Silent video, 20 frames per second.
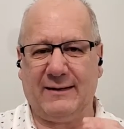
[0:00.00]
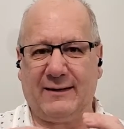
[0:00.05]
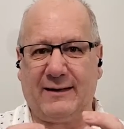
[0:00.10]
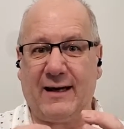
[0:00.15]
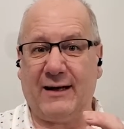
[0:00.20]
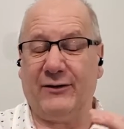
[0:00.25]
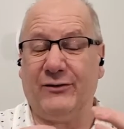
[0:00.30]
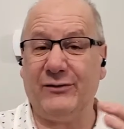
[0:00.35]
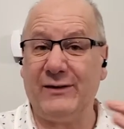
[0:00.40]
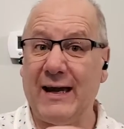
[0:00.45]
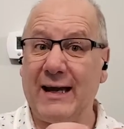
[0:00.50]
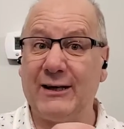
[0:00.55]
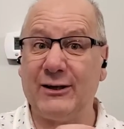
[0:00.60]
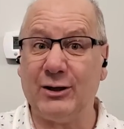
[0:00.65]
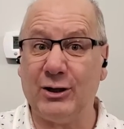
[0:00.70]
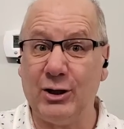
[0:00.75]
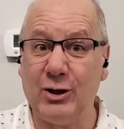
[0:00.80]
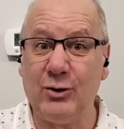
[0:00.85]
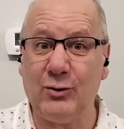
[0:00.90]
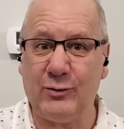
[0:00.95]
kind of stand
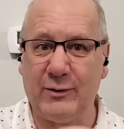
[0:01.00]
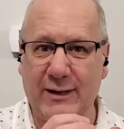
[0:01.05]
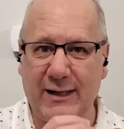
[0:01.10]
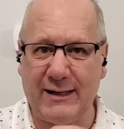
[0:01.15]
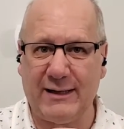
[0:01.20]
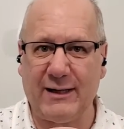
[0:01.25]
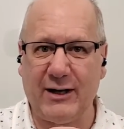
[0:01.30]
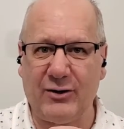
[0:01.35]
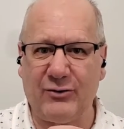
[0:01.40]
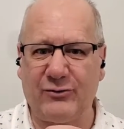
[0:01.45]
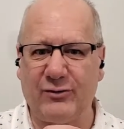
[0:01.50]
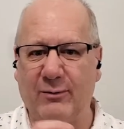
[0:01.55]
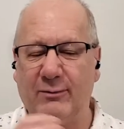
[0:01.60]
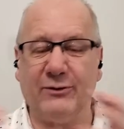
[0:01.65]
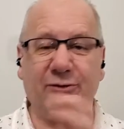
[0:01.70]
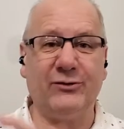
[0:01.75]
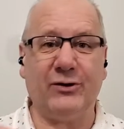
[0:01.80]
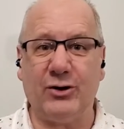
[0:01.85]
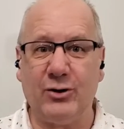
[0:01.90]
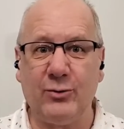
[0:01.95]
alone, and then there's
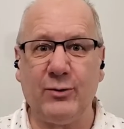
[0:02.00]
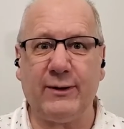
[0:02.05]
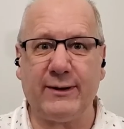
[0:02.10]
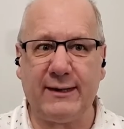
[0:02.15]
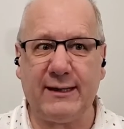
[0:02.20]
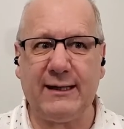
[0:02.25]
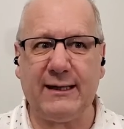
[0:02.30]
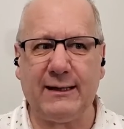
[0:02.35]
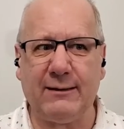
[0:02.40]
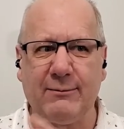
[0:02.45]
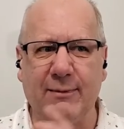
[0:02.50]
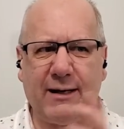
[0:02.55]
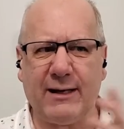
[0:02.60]
almost a new theme,